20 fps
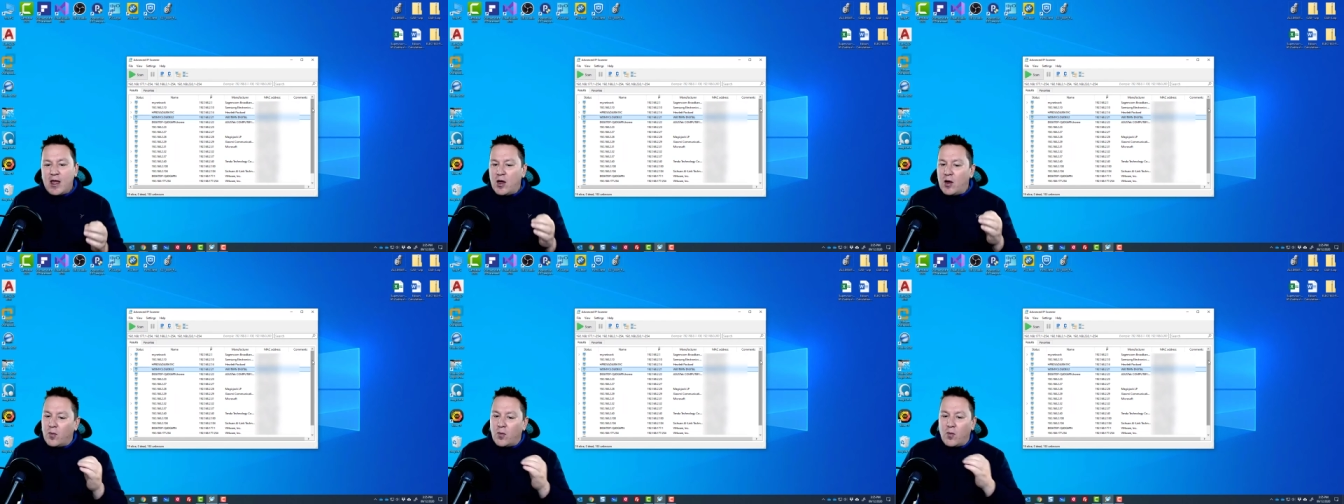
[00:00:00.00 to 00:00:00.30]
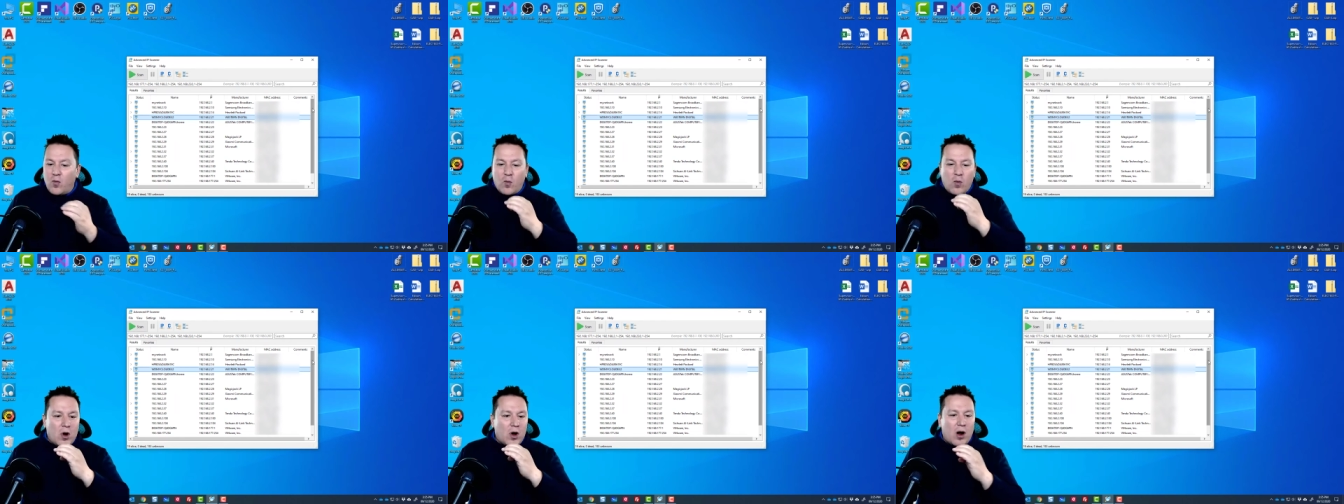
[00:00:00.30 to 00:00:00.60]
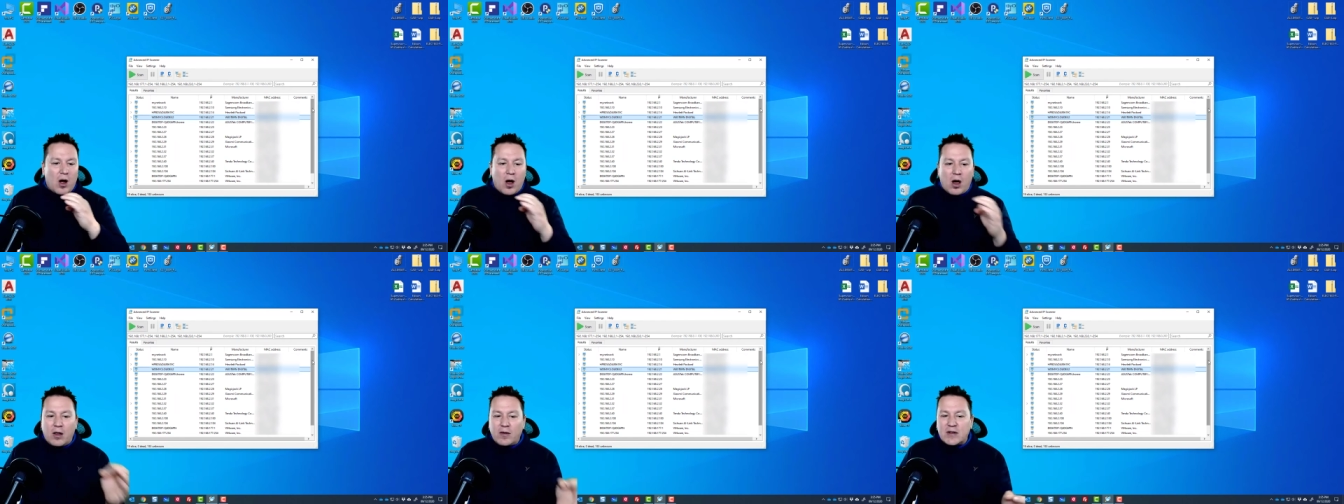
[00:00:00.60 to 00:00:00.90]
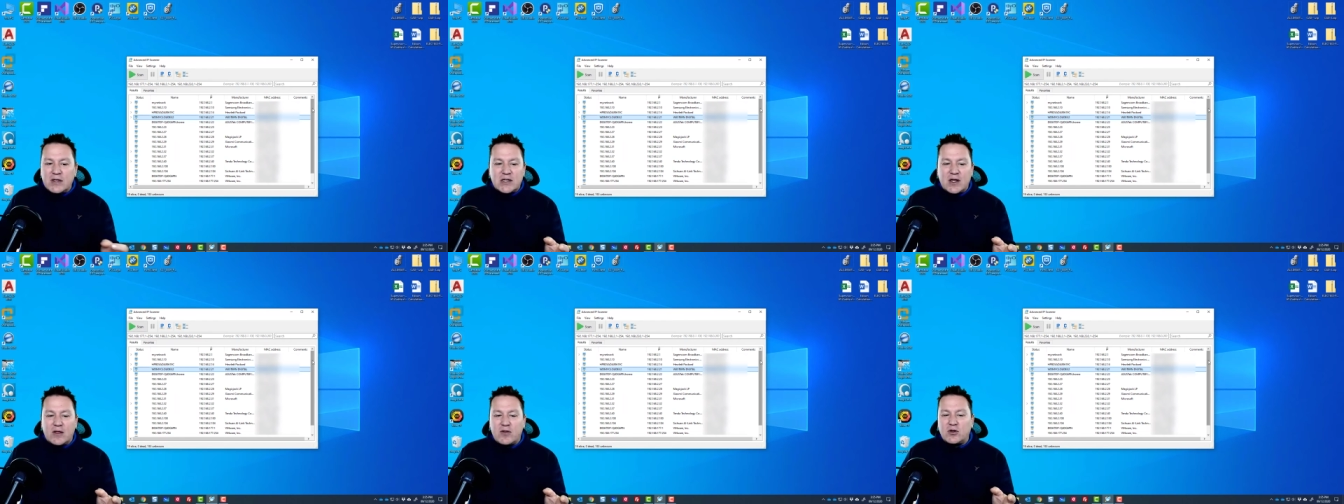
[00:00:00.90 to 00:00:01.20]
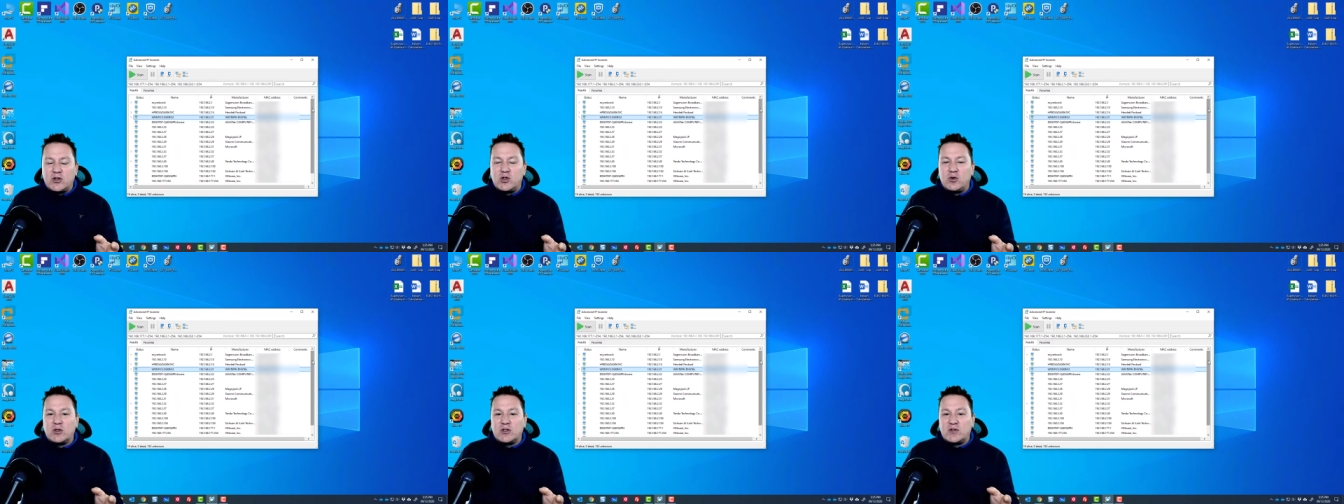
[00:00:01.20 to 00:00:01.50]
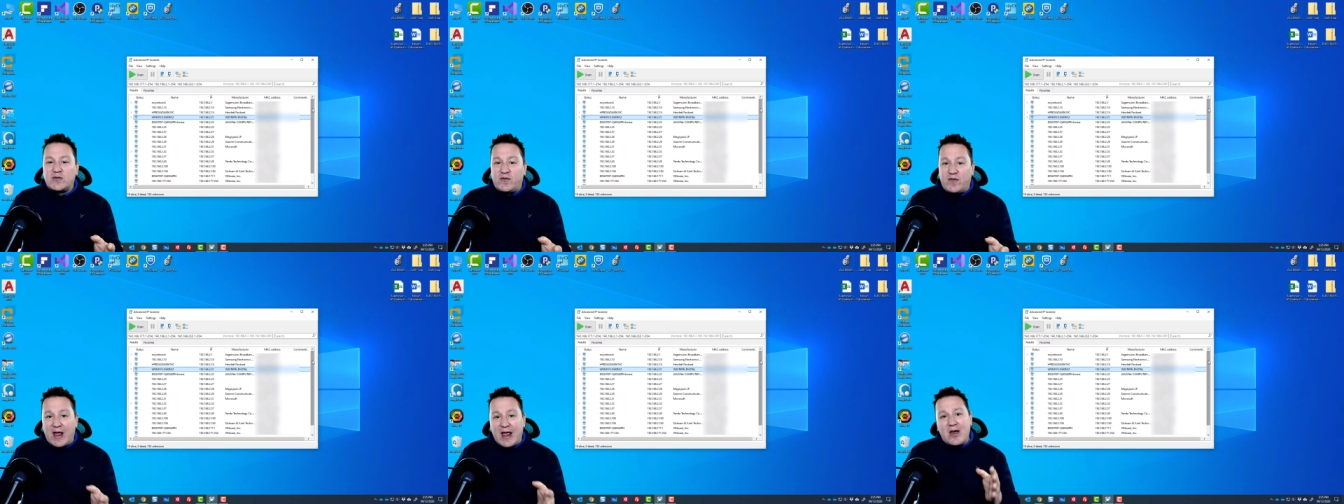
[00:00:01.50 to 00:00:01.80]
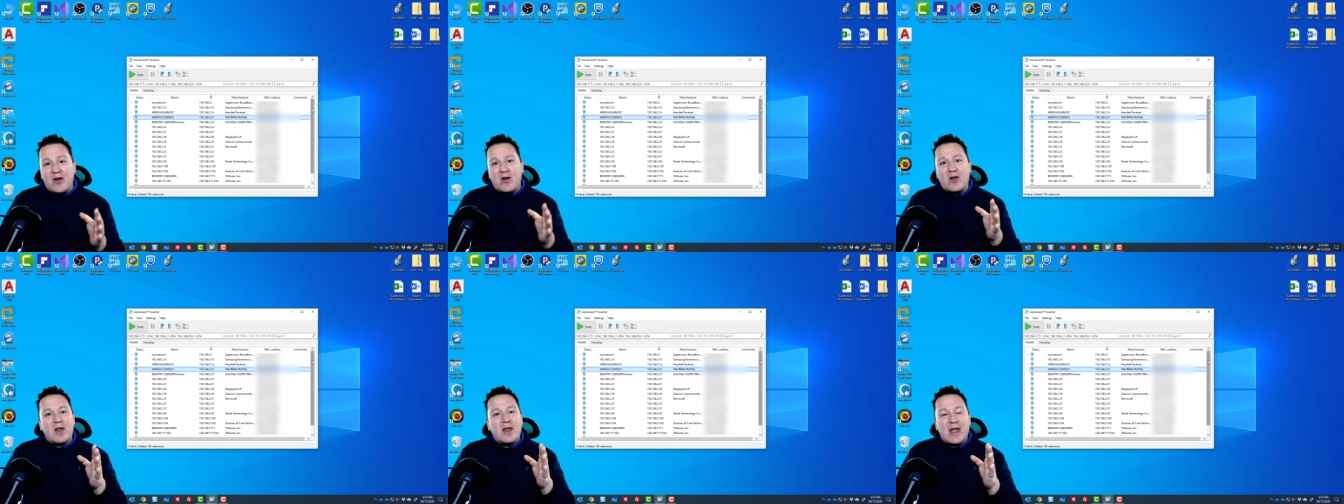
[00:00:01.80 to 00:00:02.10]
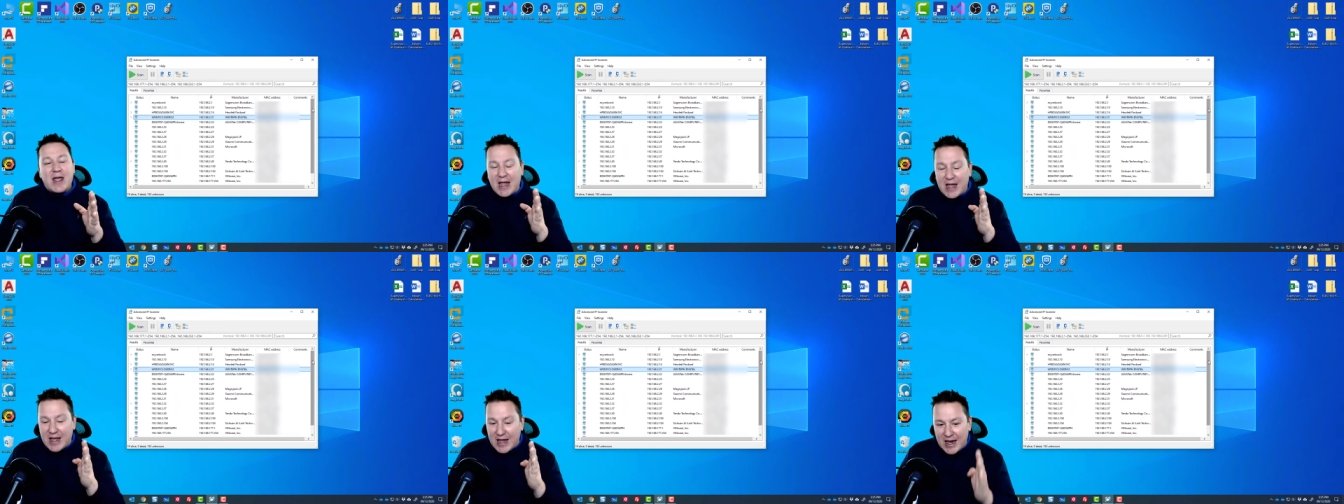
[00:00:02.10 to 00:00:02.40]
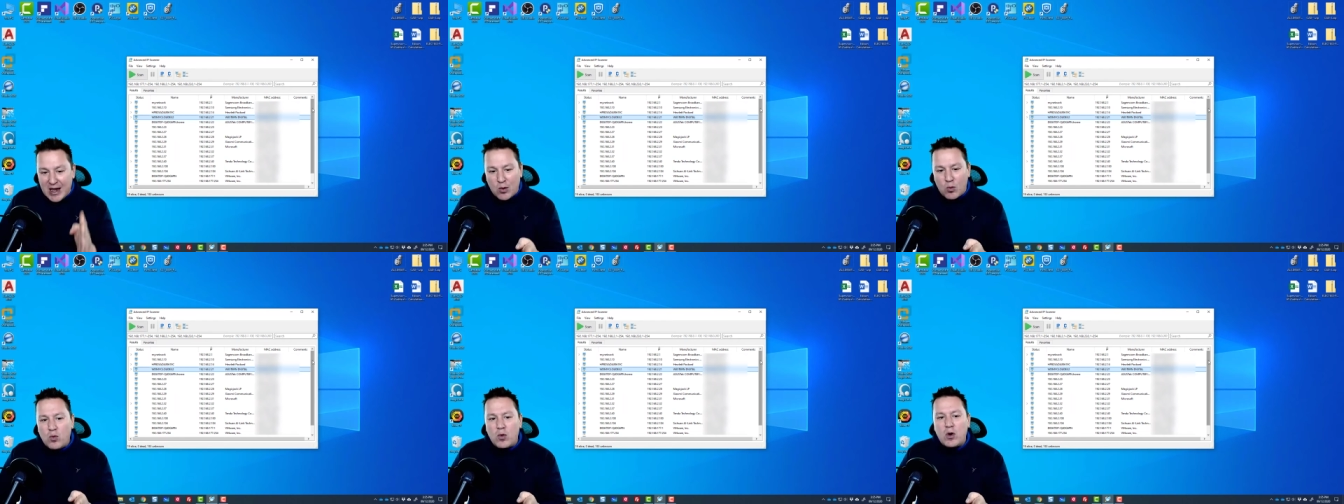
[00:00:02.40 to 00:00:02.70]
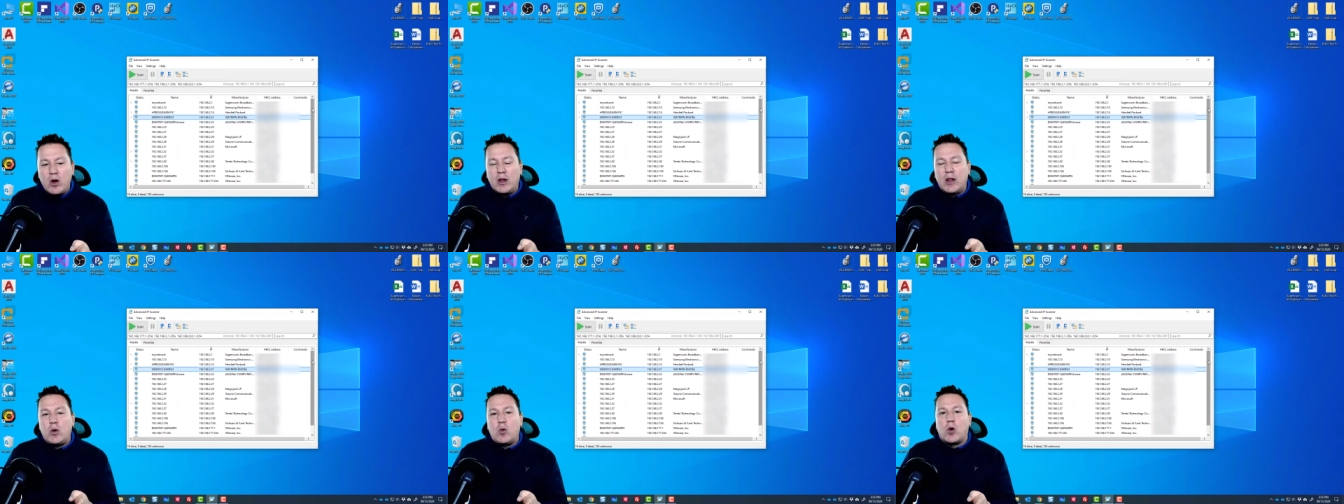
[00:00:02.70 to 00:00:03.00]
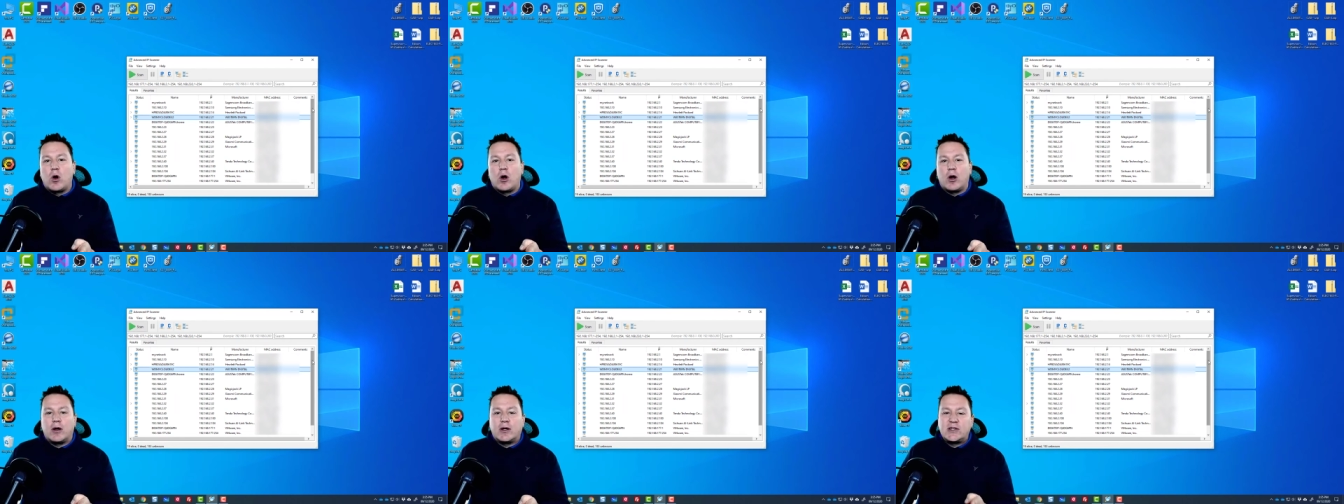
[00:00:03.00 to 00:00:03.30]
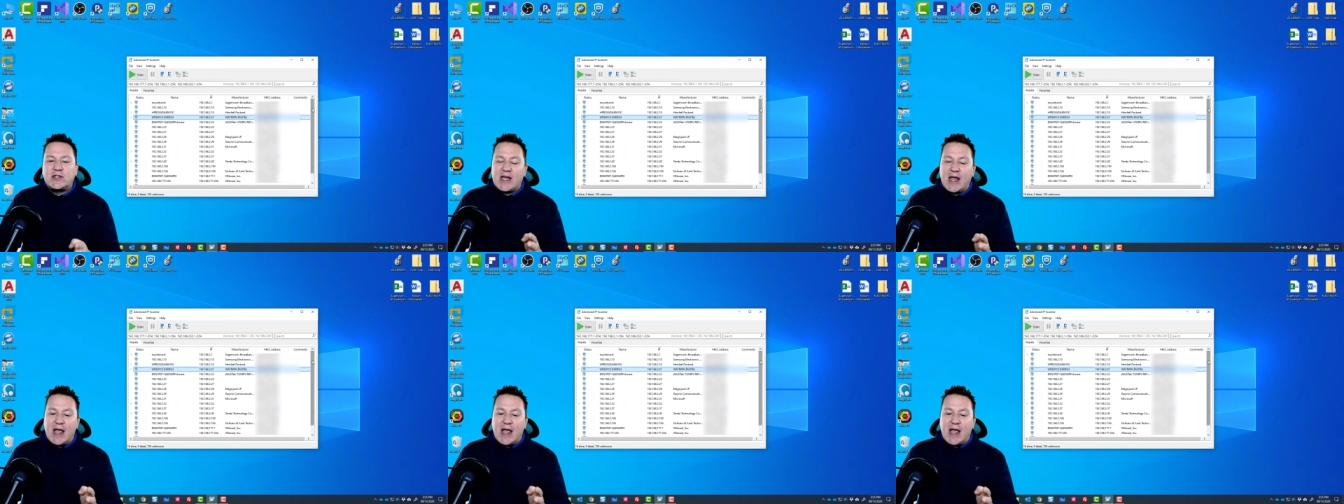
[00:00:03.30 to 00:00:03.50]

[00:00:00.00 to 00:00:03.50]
where all these other tools fail, it really works.